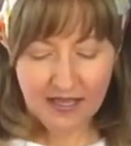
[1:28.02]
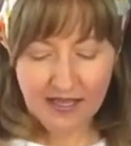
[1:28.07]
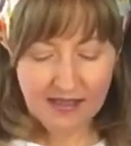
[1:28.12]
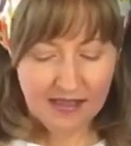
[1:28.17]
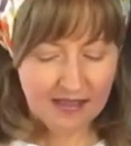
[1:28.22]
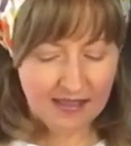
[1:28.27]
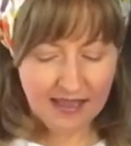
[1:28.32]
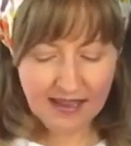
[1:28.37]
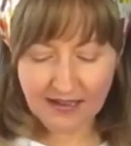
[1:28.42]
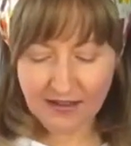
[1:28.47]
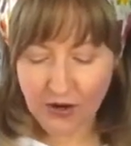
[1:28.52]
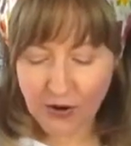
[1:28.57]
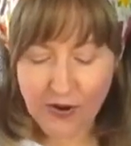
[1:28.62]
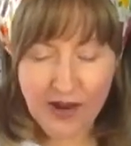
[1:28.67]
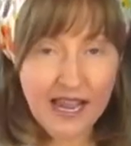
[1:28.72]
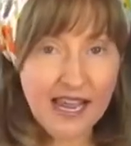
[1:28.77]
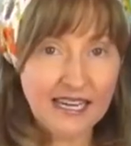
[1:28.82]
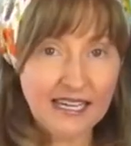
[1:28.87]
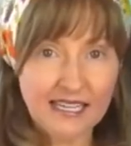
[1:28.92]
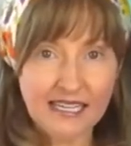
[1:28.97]
then go
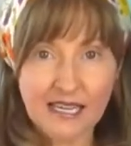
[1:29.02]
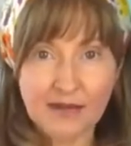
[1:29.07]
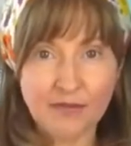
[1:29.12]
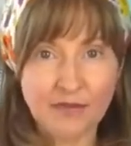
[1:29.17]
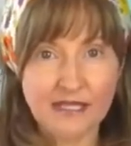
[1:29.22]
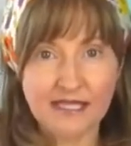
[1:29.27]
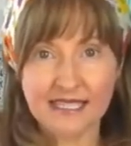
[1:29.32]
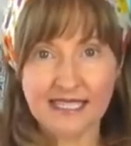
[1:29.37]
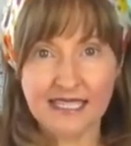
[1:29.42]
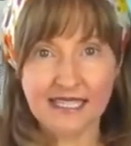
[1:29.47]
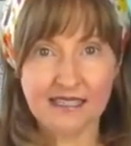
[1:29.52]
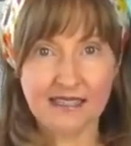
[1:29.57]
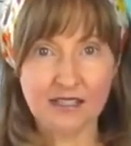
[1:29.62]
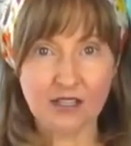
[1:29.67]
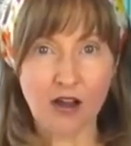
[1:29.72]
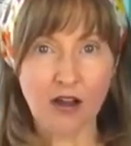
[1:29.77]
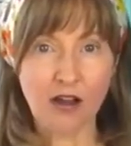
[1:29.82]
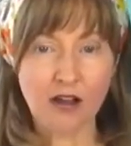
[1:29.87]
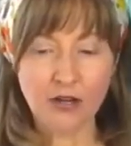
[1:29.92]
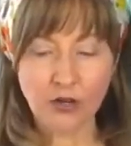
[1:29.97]
ahead and keep the skins
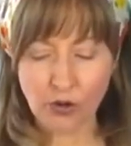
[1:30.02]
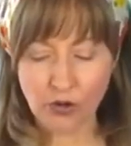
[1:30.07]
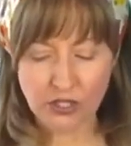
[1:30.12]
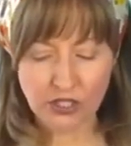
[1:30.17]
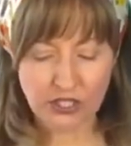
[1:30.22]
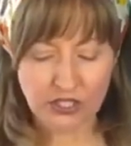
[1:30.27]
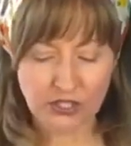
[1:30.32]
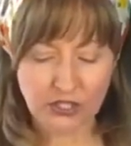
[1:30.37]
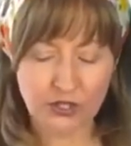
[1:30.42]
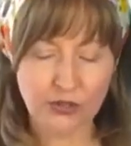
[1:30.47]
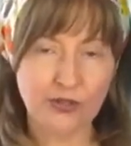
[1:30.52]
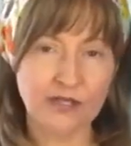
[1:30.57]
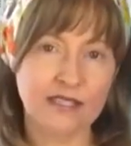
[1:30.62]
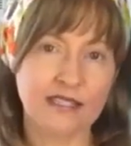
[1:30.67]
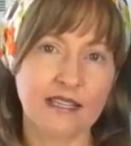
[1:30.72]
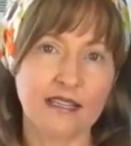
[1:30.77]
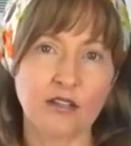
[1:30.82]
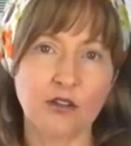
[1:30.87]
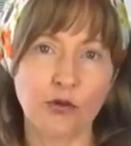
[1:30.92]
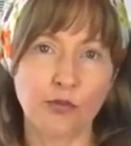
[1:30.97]
on or just do a
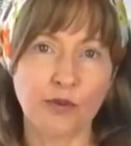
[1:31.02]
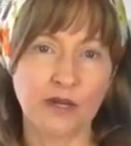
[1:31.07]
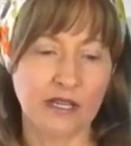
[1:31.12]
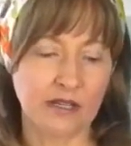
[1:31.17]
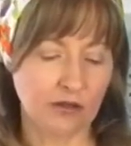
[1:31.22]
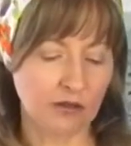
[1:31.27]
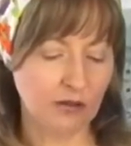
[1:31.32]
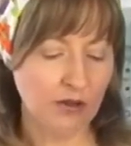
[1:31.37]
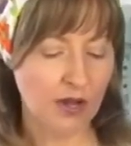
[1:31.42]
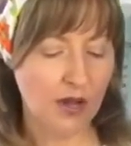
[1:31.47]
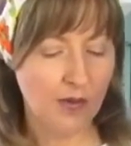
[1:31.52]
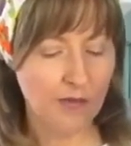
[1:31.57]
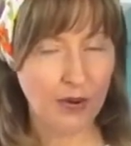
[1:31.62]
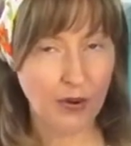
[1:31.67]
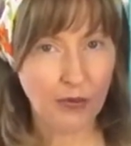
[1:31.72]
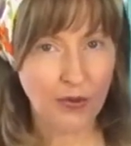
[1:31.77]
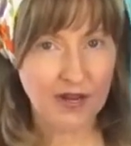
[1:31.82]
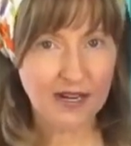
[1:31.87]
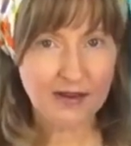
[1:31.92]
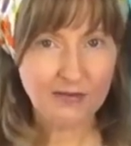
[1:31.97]
single peel.
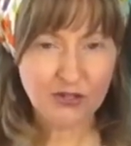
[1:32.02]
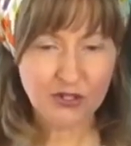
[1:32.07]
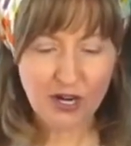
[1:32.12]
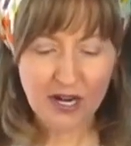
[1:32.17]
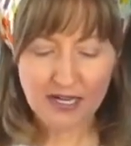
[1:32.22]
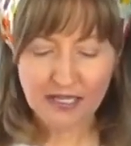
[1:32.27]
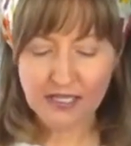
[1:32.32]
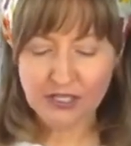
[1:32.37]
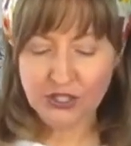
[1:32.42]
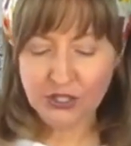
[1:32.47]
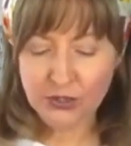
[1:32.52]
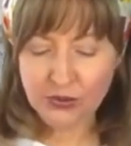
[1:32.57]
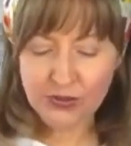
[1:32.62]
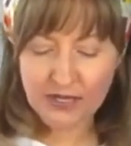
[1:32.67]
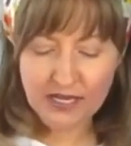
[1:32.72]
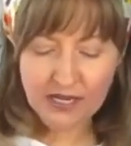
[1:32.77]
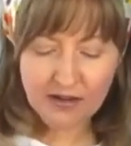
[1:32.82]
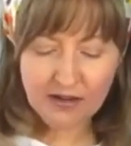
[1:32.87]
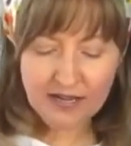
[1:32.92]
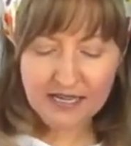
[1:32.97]
But what I'm trying to do
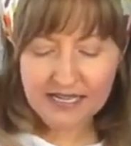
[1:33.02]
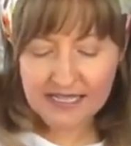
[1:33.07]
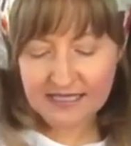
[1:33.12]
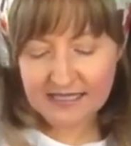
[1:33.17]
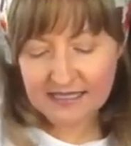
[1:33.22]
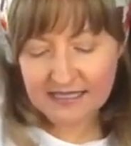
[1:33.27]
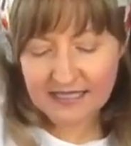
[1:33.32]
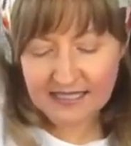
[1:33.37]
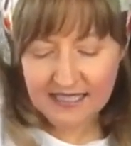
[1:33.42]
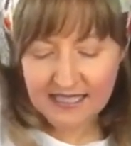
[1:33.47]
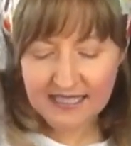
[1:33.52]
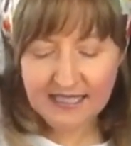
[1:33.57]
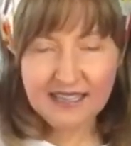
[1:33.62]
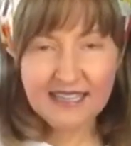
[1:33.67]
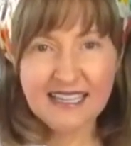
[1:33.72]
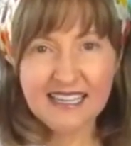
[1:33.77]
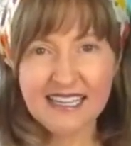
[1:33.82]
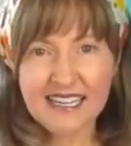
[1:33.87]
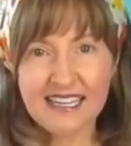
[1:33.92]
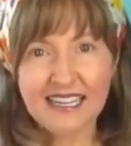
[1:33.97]
here is
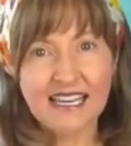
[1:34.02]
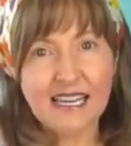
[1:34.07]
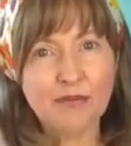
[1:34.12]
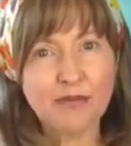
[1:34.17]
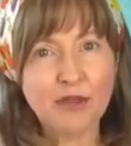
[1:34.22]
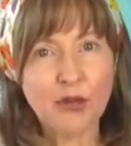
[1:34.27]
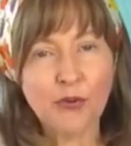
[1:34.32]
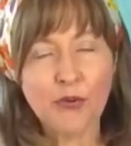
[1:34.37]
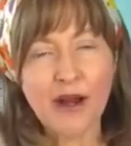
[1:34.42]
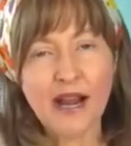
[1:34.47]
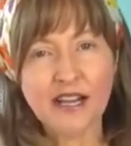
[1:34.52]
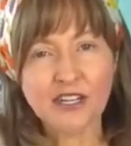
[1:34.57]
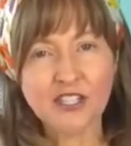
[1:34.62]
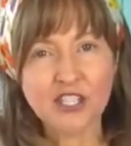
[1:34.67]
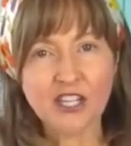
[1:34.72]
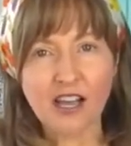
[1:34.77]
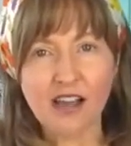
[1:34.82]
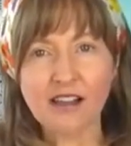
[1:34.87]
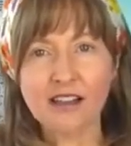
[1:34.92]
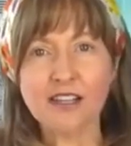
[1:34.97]
keep the ranch
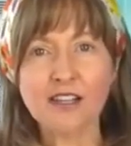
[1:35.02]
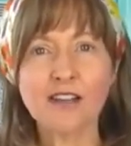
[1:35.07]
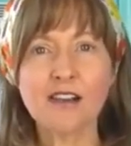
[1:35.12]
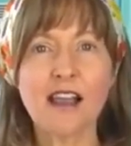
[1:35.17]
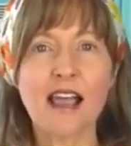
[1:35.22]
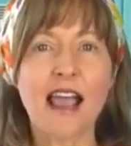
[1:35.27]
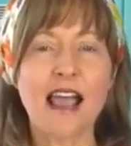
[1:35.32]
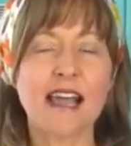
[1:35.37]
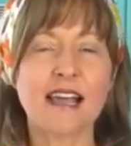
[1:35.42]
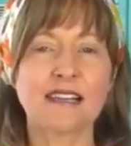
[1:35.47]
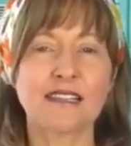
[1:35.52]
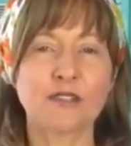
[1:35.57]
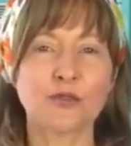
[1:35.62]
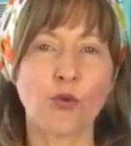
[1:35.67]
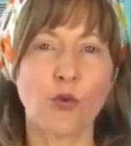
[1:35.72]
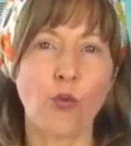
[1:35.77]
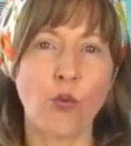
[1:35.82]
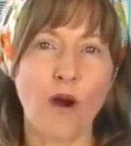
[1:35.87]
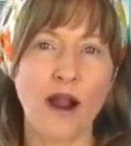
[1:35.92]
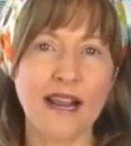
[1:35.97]
color as
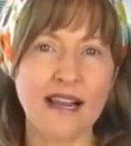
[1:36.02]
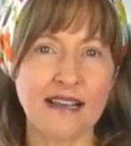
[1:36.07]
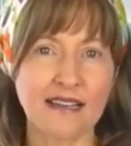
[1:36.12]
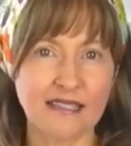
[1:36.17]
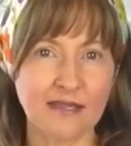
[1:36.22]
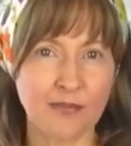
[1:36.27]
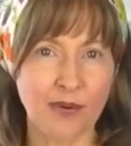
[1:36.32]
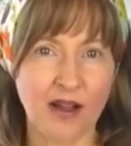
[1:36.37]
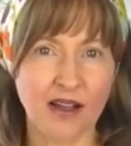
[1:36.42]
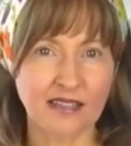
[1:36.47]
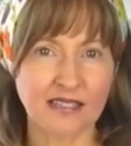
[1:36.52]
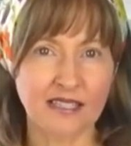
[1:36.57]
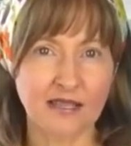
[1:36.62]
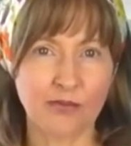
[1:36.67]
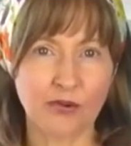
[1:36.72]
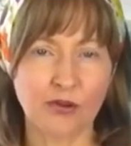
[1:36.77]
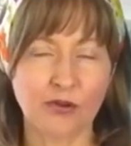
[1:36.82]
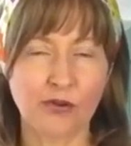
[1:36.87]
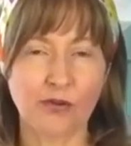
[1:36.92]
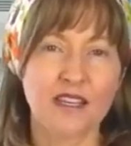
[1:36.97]
white as
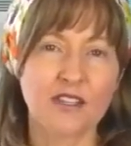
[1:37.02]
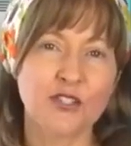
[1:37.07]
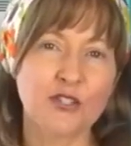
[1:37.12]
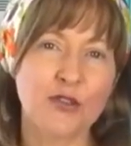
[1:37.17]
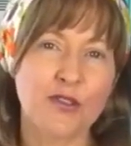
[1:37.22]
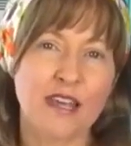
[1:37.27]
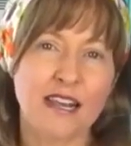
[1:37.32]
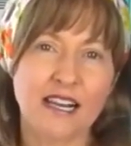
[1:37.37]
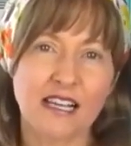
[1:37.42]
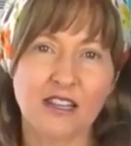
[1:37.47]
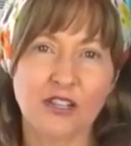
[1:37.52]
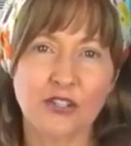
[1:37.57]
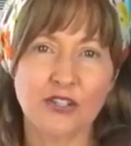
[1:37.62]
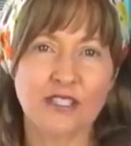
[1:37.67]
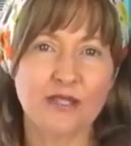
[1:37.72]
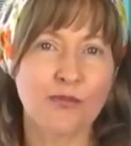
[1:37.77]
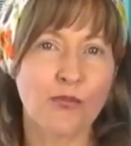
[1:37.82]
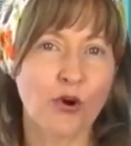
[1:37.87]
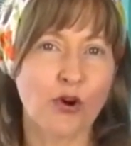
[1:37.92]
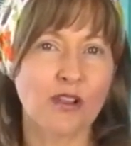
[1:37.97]
possible so that it
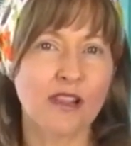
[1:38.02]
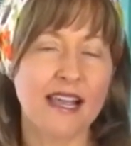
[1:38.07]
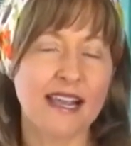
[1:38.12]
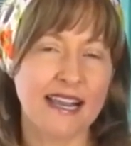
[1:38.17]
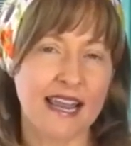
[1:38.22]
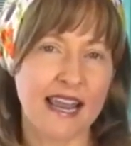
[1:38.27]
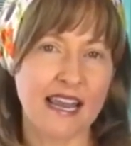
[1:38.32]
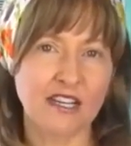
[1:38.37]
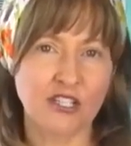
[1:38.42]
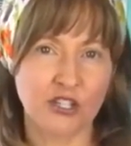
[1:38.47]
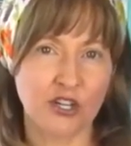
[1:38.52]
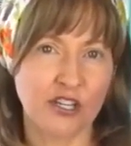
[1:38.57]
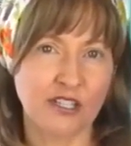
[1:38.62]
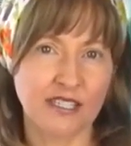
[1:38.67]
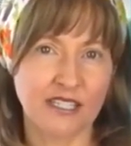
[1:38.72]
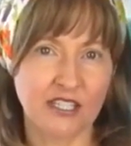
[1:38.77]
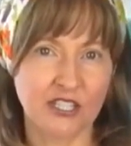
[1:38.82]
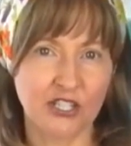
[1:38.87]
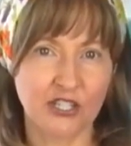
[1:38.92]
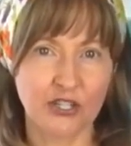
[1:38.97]
looks more like a
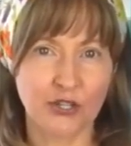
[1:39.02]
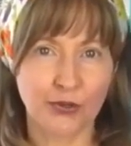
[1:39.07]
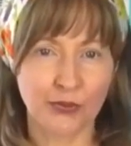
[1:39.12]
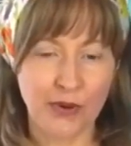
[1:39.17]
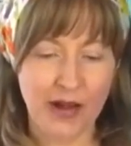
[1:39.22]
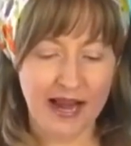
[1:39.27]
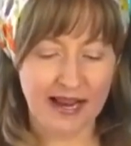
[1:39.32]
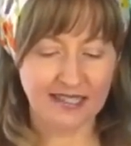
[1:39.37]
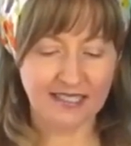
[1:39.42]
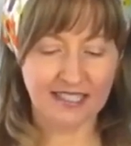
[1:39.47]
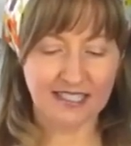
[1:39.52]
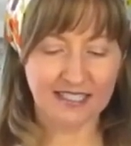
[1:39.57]
traditional ranch.